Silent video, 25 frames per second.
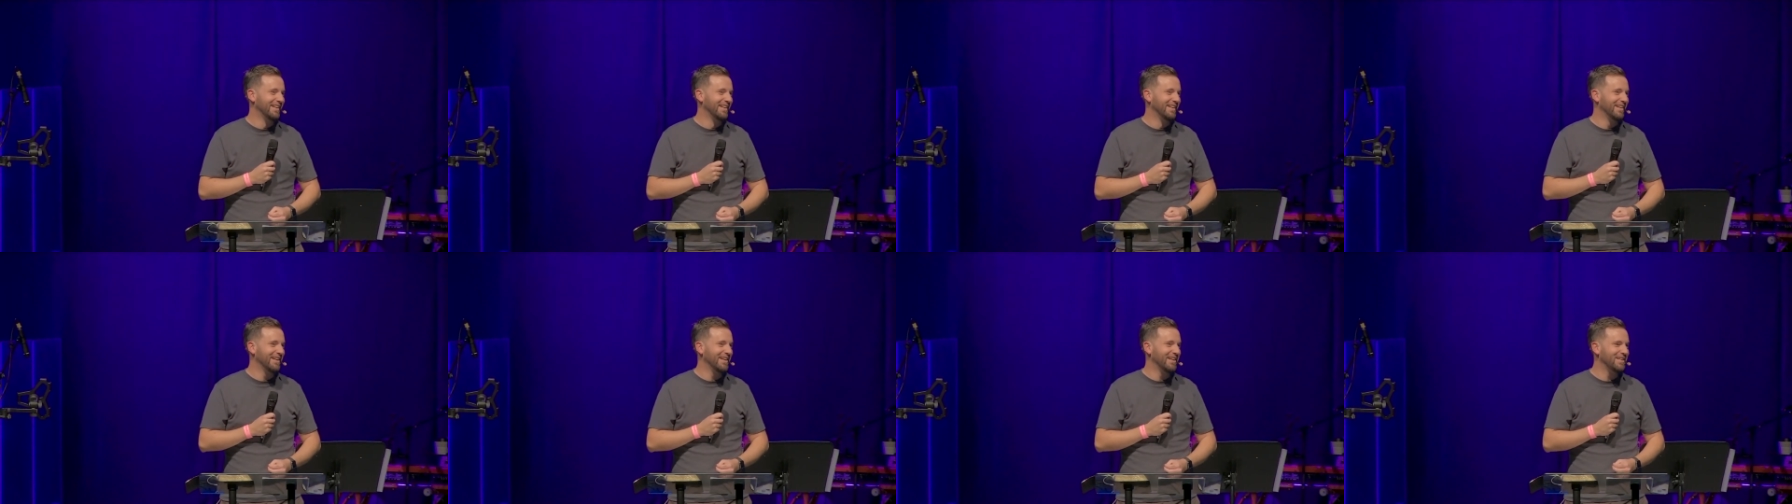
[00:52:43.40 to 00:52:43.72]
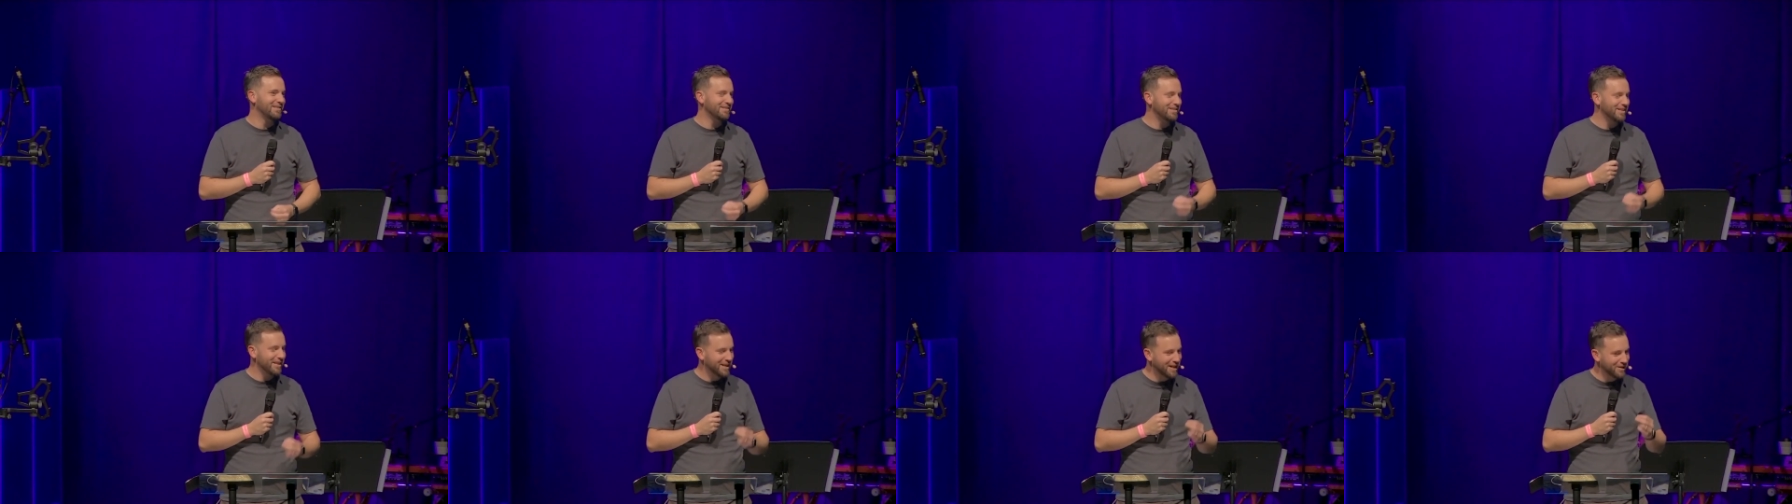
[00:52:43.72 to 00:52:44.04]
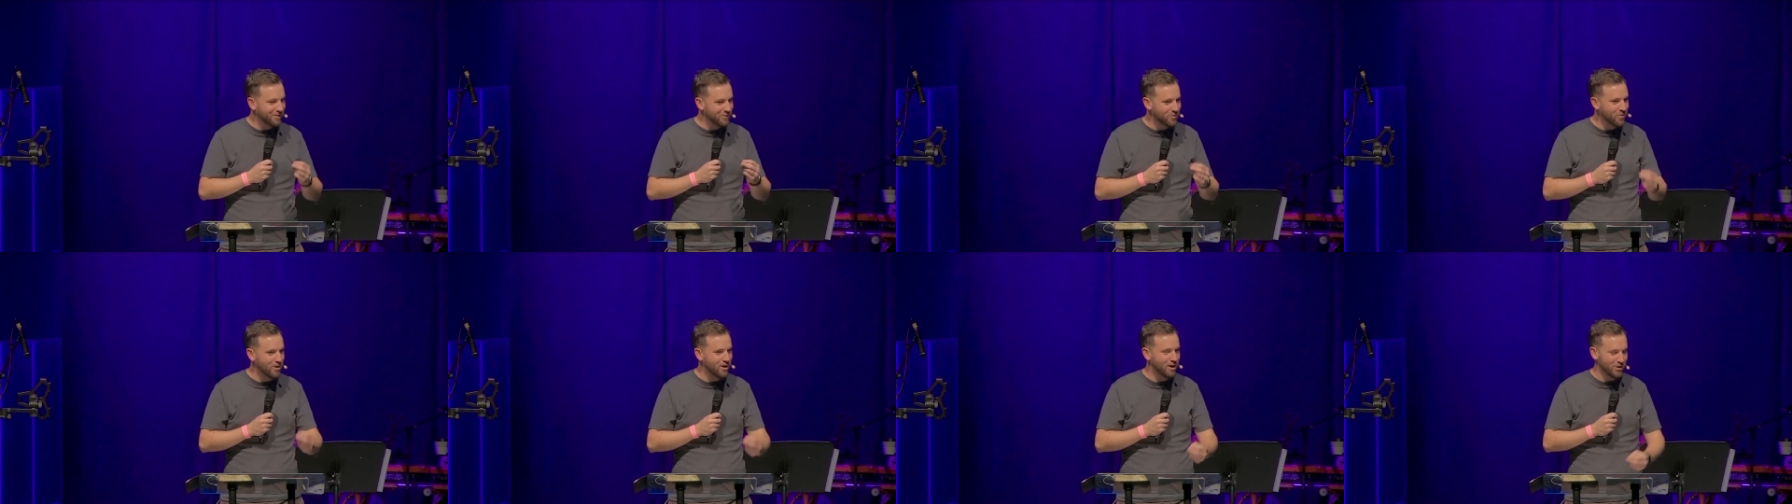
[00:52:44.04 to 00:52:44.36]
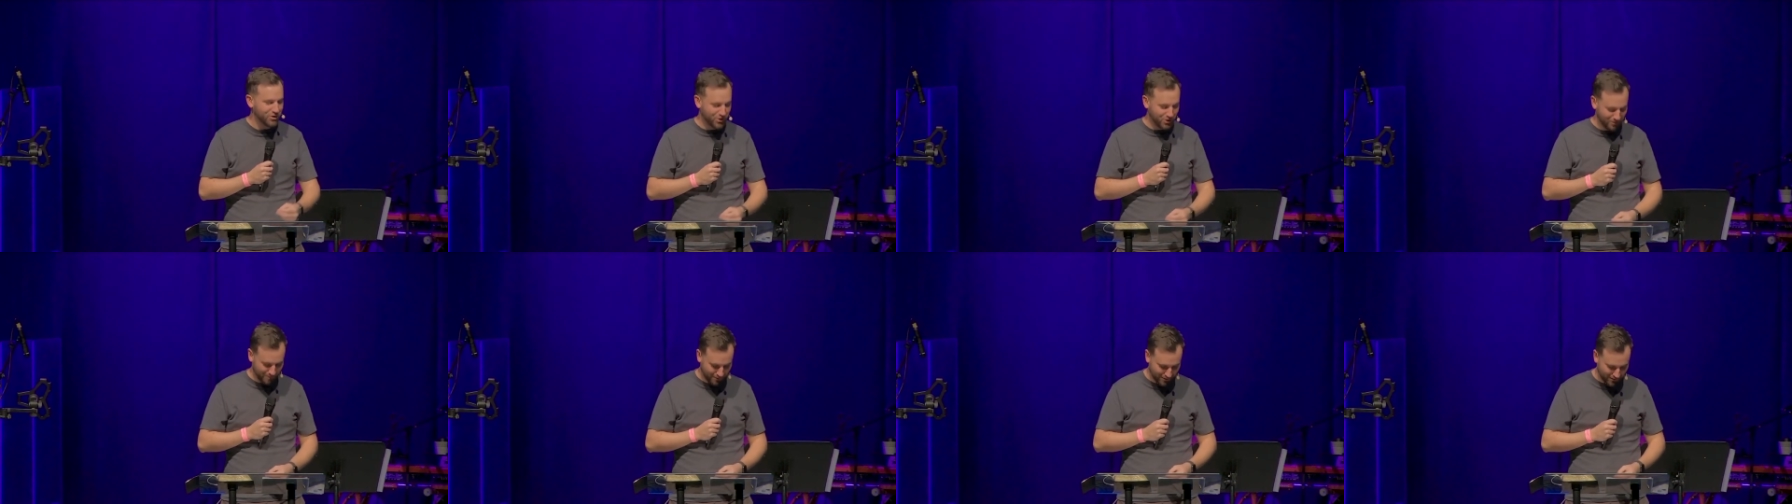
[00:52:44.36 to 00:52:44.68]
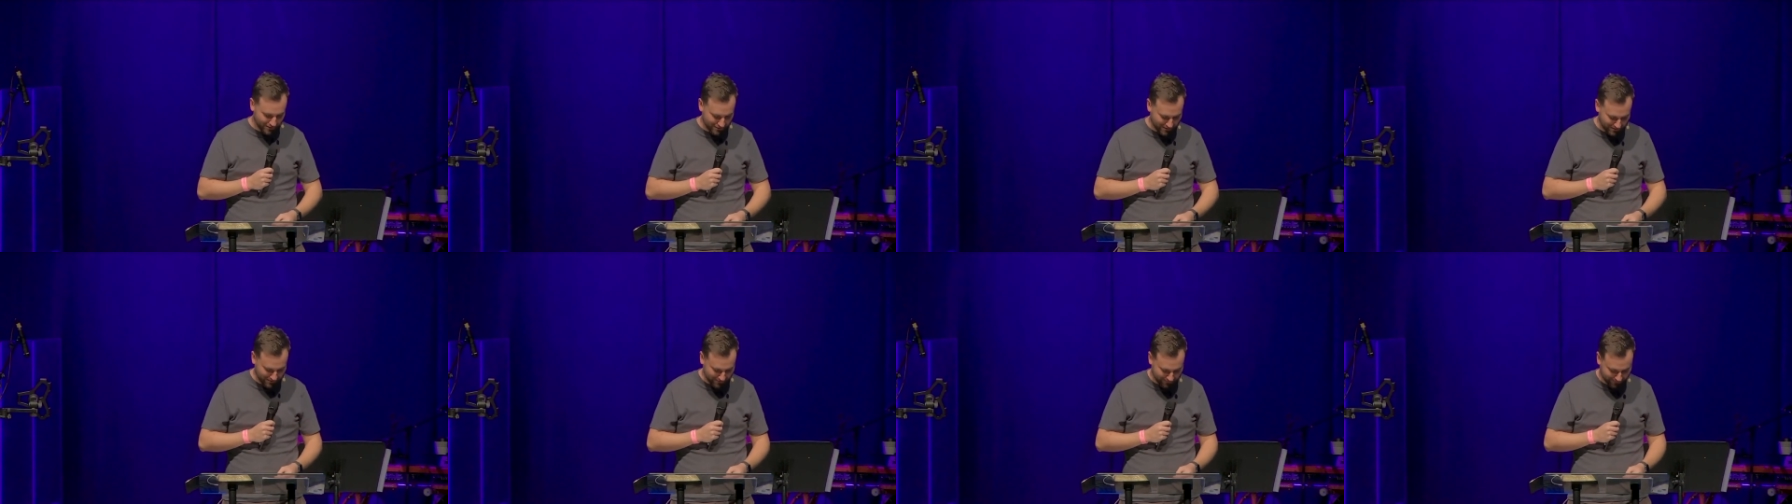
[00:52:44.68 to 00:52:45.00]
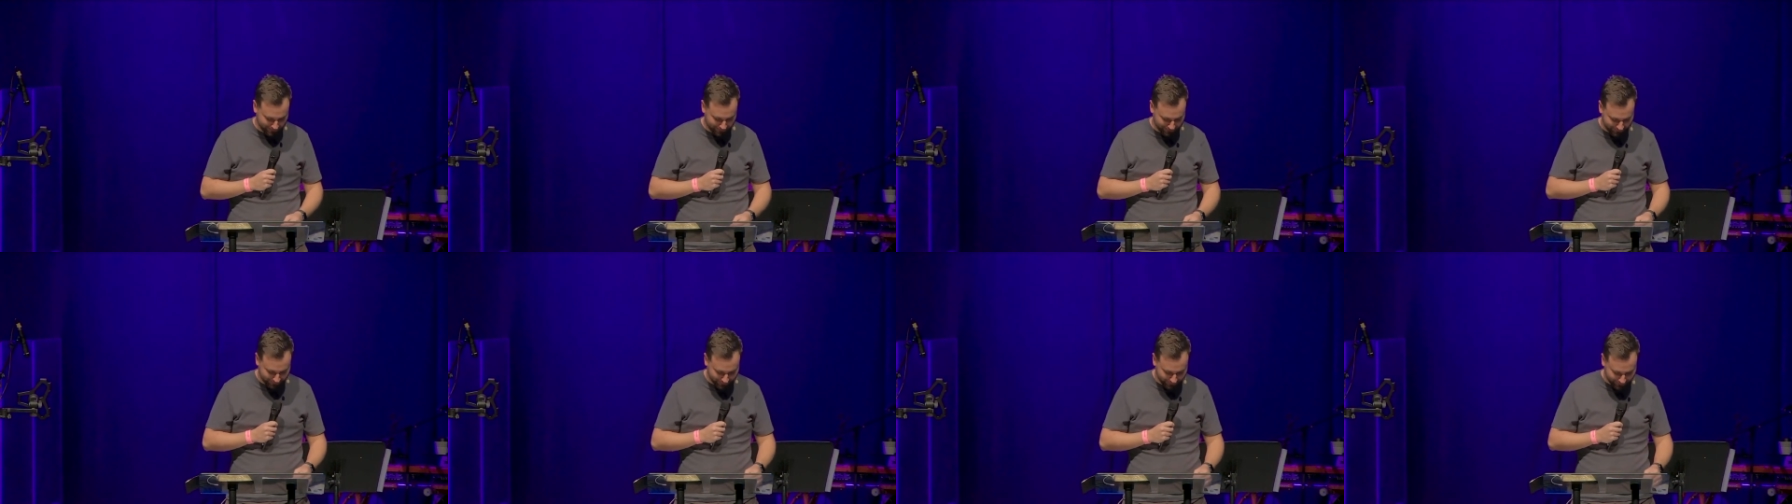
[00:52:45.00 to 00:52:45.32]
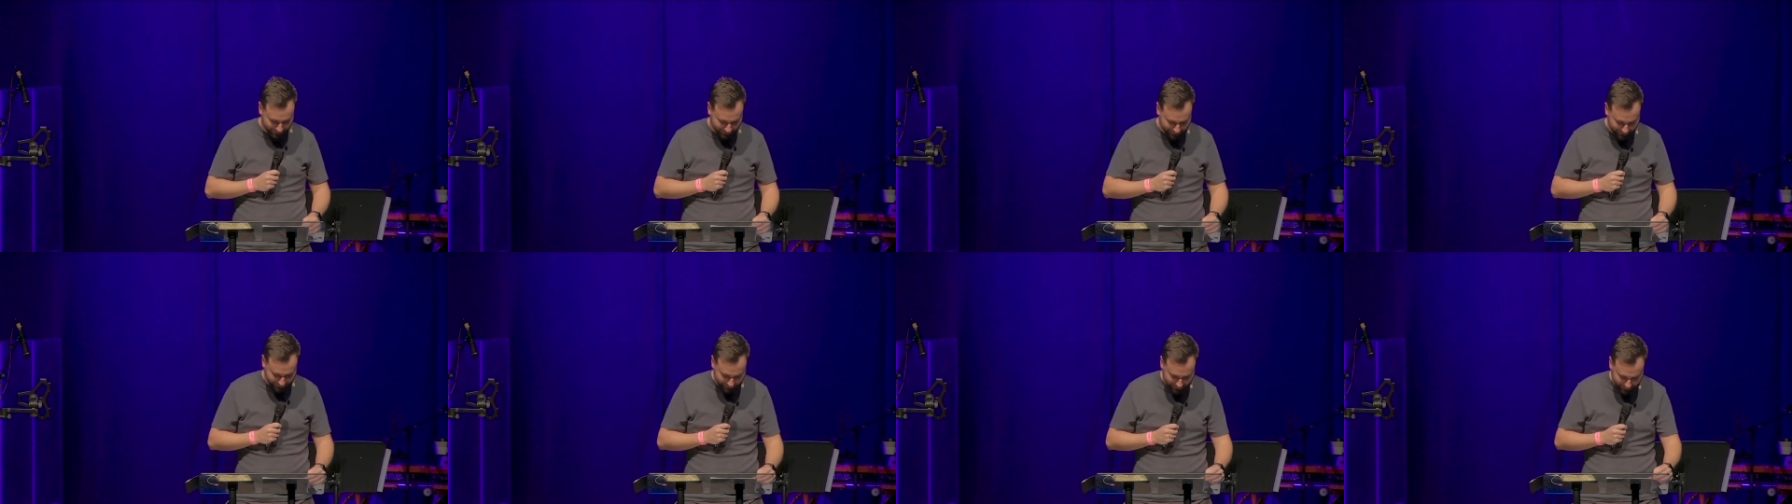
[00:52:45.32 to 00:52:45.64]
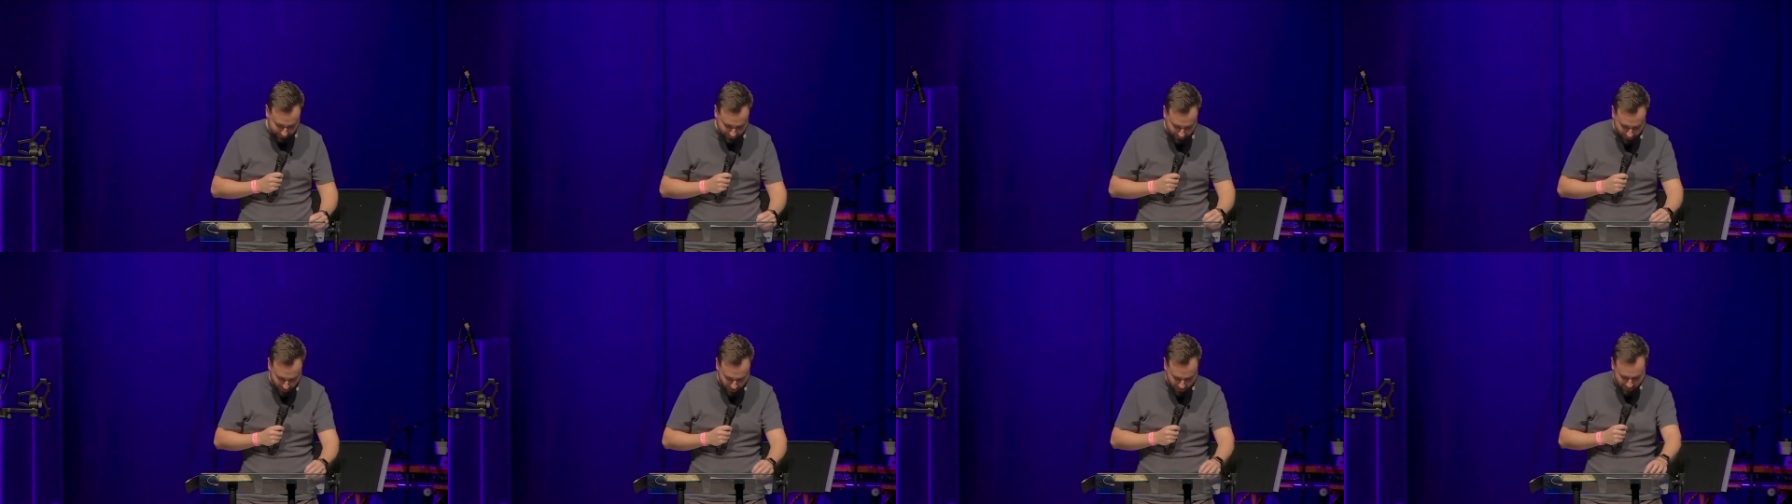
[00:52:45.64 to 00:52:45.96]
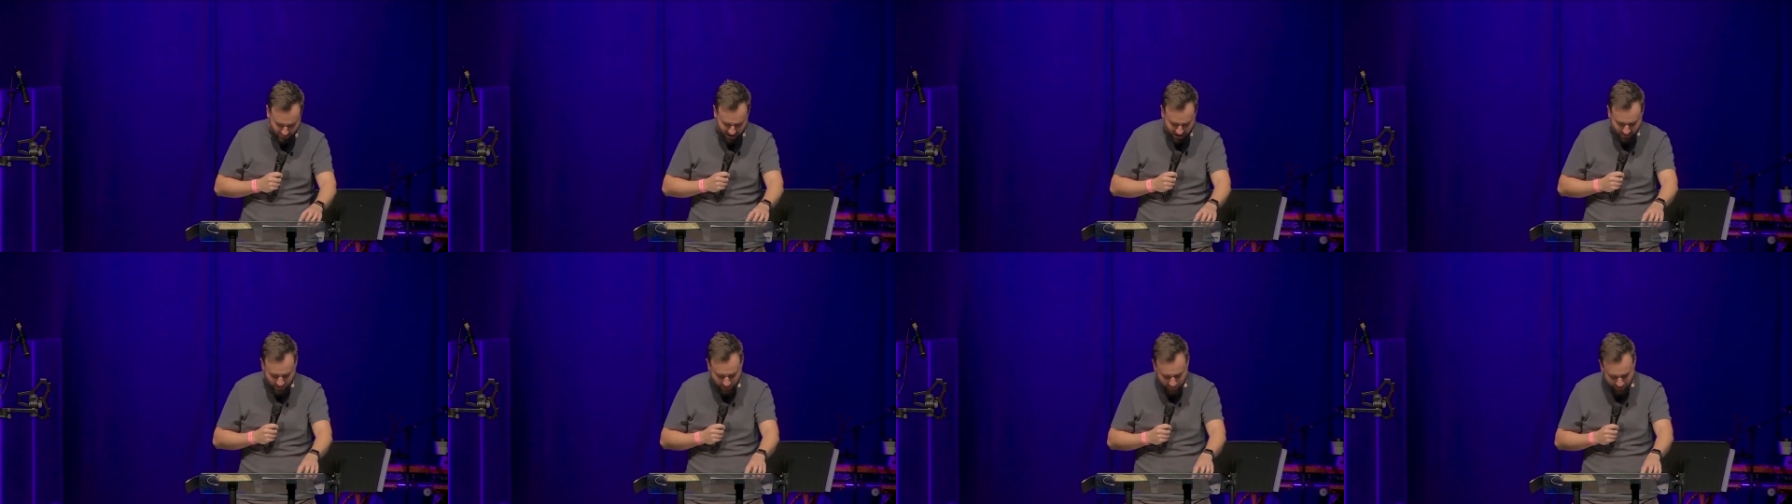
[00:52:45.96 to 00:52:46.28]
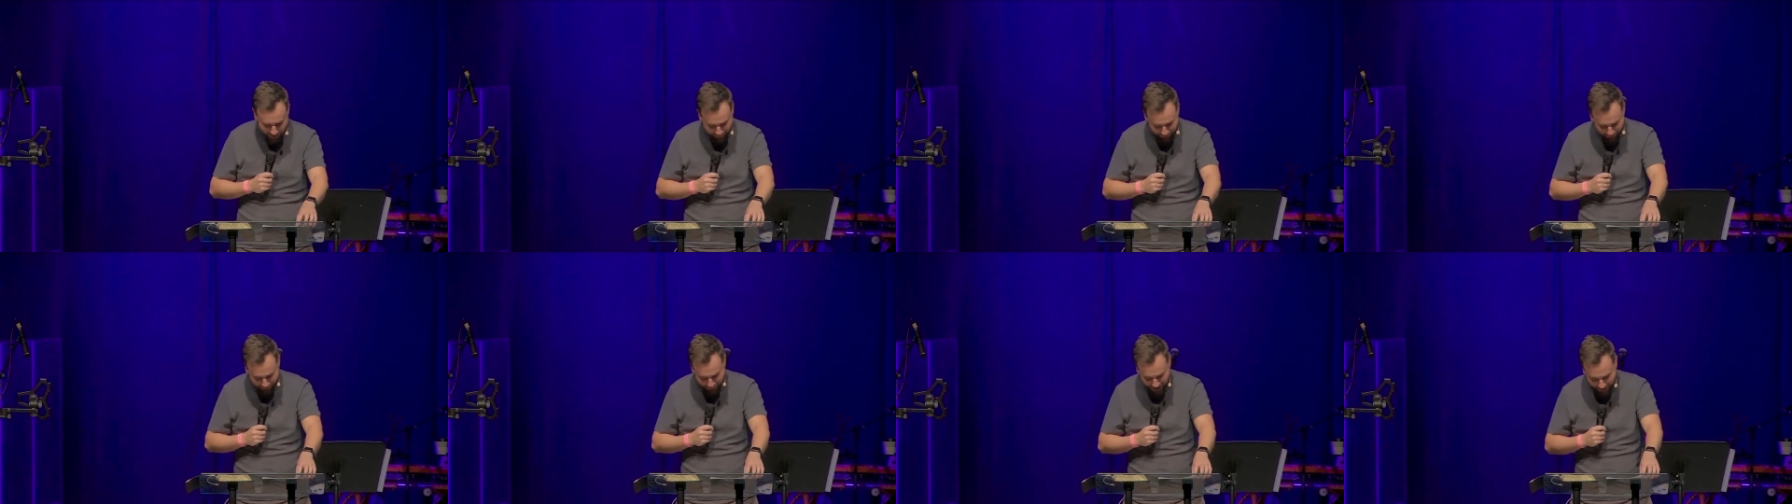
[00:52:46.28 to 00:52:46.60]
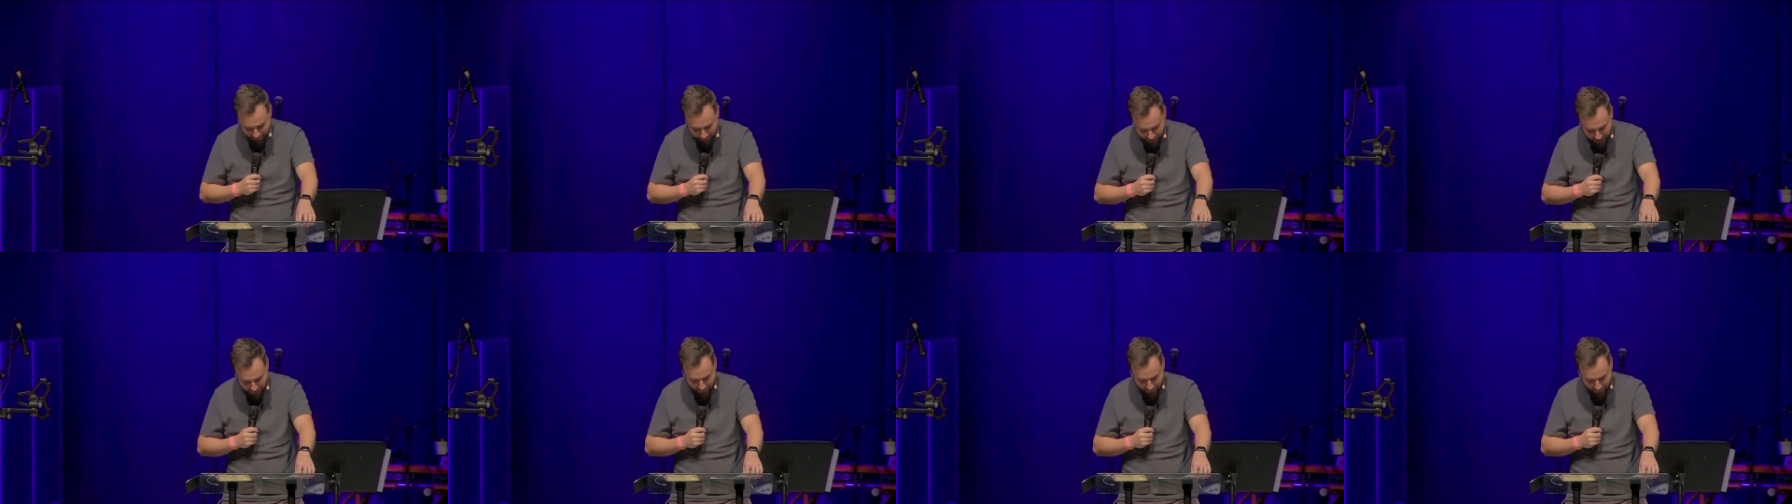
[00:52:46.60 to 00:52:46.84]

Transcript: He's seeking worshippers. May we be a family